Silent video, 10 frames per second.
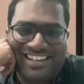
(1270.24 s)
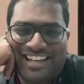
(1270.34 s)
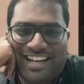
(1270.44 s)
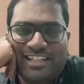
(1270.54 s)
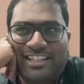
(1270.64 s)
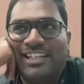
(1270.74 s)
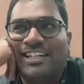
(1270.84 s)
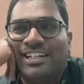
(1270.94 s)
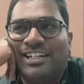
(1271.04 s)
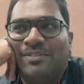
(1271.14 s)
Yeah, I think
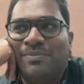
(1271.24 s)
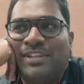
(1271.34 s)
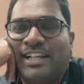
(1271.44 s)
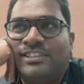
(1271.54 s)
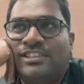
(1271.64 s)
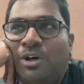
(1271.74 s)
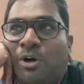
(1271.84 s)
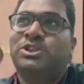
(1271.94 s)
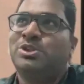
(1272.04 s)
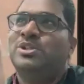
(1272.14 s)
that's
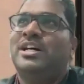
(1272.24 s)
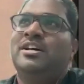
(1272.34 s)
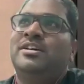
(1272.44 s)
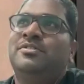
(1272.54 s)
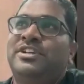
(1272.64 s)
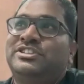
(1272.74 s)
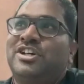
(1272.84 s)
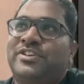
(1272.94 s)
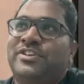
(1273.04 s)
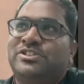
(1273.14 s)
also a
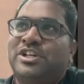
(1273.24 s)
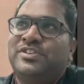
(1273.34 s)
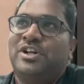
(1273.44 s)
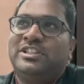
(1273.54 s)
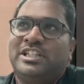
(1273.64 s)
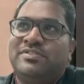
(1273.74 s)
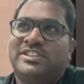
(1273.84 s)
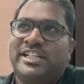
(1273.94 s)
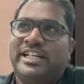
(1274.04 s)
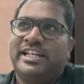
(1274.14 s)
philosophical choice for all three of us,
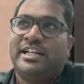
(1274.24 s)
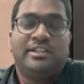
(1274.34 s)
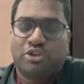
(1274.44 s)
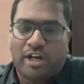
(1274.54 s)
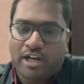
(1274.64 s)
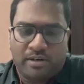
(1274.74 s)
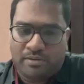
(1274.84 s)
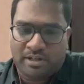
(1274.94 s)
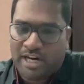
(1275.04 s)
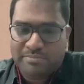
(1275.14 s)
right?
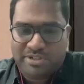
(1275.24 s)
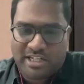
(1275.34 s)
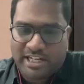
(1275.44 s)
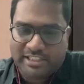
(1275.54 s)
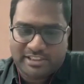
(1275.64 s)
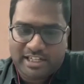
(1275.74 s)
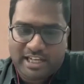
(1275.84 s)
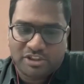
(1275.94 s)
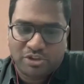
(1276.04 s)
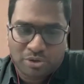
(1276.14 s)
Ramshree, like I said,
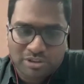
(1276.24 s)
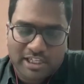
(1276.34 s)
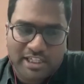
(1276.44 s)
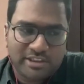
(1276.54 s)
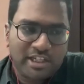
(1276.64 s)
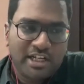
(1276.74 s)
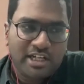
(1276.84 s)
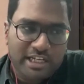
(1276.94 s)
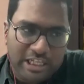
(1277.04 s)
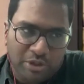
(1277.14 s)
has his own SaaS.
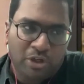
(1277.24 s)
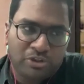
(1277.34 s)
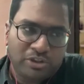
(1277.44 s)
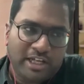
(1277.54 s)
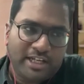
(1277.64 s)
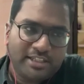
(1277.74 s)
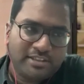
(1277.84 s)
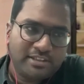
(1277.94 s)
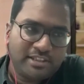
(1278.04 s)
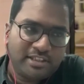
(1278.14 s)
Nico also
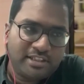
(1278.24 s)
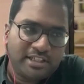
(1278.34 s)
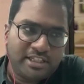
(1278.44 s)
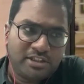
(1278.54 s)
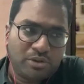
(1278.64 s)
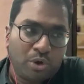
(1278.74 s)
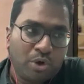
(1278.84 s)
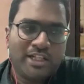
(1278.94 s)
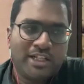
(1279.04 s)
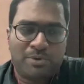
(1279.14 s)
has his own
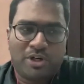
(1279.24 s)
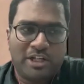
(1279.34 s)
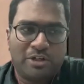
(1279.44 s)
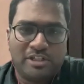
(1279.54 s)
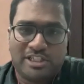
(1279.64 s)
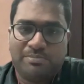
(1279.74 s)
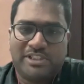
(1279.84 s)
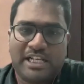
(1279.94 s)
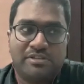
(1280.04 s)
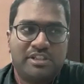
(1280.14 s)
other product called Ship SaaS.